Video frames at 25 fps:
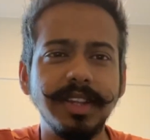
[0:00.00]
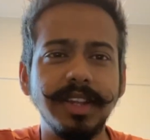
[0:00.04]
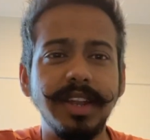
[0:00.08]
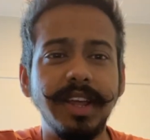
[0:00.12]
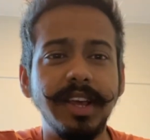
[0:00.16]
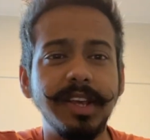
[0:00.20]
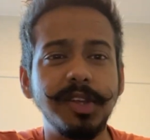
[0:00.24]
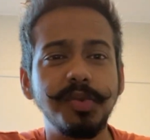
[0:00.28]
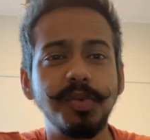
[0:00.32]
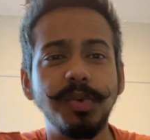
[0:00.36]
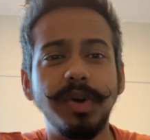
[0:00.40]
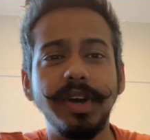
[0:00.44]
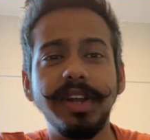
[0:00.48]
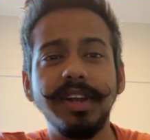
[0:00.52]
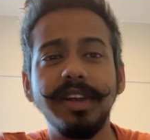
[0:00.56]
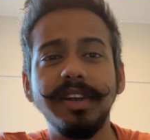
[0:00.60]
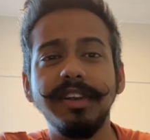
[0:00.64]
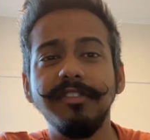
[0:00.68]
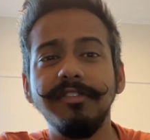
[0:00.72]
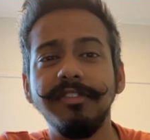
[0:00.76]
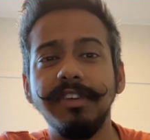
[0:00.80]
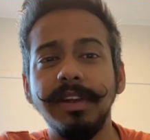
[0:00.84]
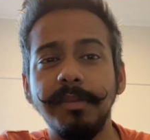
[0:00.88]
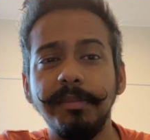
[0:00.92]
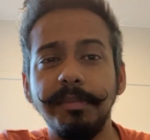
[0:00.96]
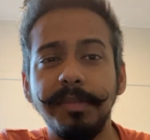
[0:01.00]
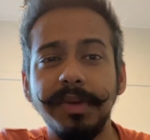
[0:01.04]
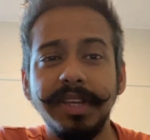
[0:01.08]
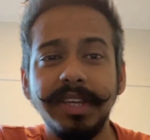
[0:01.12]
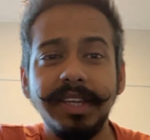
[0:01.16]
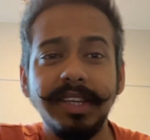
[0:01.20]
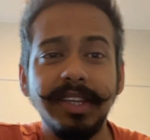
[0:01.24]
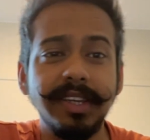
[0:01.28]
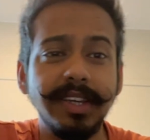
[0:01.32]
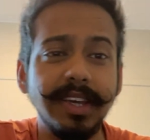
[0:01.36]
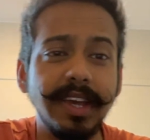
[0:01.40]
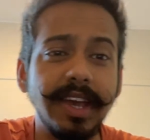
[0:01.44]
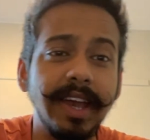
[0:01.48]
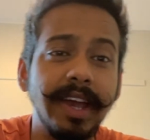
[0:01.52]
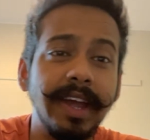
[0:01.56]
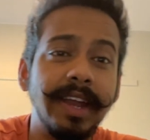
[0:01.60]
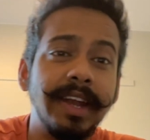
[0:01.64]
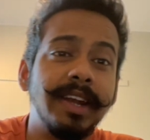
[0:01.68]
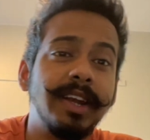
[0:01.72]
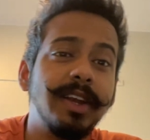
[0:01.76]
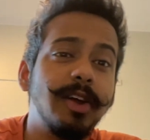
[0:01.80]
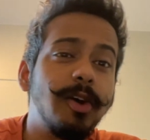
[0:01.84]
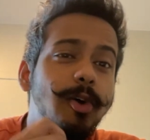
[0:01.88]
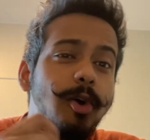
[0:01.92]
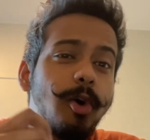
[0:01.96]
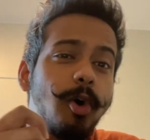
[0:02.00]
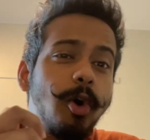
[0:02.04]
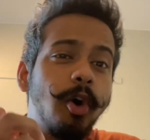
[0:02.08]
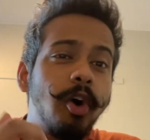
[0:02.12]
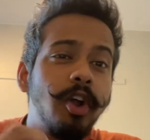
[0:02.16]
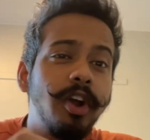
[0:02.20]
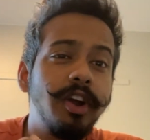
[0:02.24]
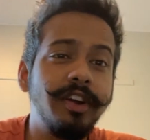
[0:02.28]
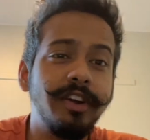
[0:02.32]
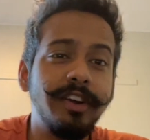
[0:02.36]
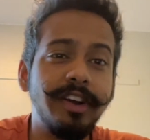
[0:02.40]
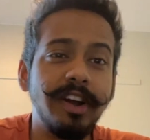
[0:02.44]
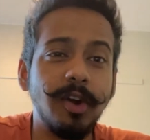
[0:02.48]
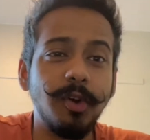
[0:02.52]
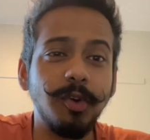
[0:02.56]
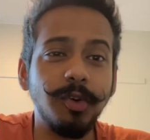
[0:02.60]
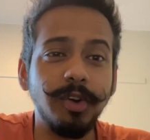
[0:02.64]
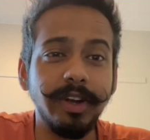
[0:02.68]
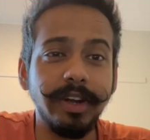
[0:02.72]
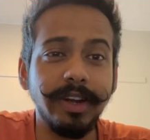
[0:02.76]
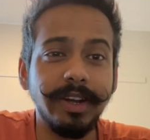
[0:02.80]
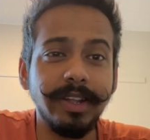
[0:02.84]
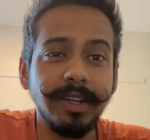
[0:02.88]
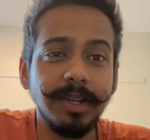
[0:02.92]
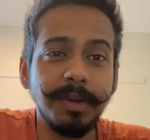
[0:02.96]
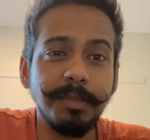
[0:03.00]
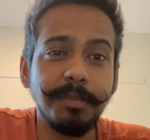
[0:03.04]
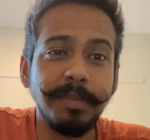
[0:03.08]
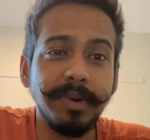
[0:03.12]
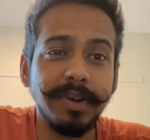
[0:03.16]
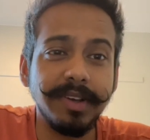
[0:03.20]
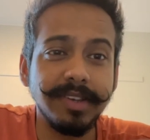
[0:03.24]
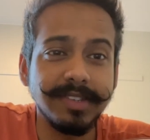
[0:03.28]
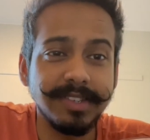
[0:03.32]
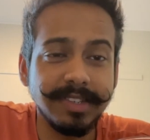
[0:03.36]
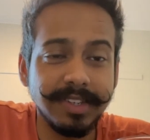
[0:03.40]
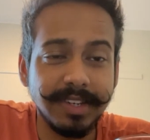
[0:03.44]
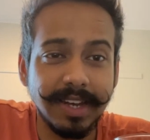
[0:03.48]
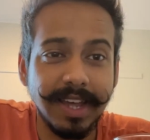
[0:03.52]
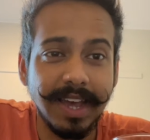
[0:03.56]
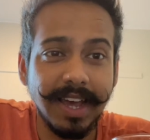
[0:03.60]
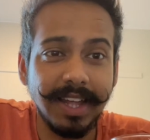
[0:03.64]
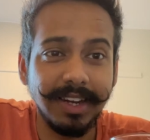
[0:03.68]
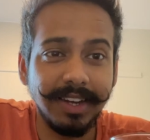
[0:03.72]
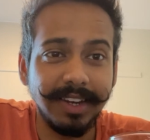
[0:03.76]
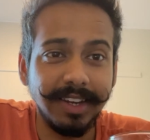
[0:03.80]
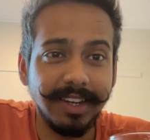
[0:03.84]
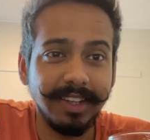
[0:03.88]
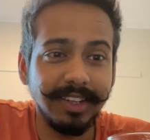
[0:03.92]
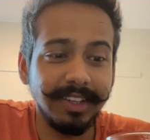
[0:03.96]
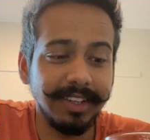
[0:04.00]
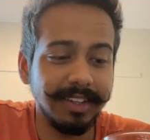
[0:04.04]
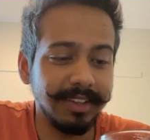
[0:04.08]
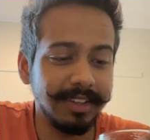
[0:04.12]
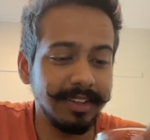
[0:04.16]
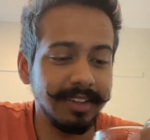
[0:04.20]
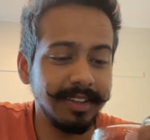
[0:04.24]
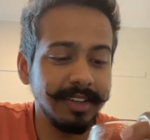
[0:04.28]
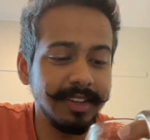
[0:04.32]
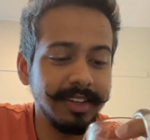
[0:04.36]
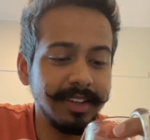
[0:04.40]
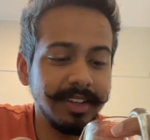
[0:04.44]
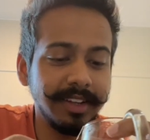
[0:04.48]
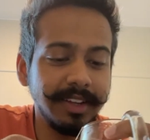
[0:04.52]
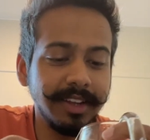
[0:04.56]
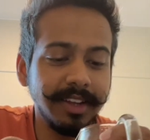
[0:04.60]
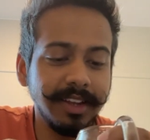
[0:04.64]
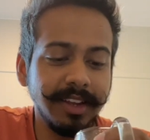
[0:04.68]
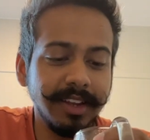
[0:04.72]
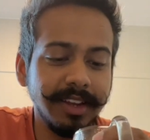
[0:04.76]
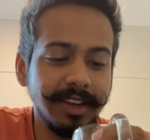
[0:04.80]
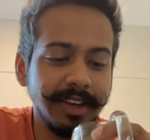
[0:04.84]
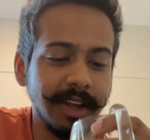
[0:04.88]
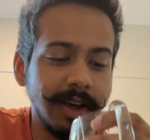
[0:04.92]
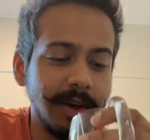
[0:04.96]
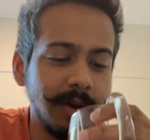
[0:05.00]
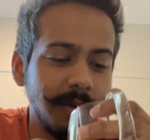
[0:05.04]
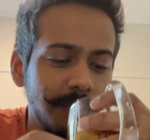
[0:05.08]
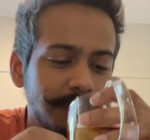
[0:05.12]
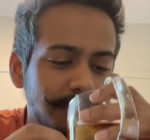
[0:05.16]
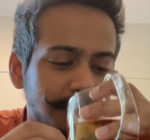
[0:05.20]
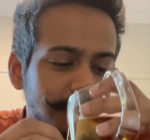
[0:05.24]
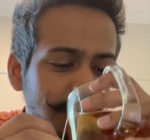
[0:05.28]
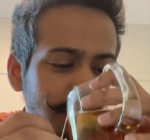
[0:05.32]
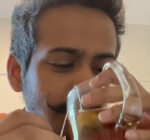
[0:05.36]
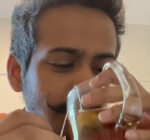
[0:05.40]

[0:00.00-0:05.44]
next one will be an all-round personality. Now,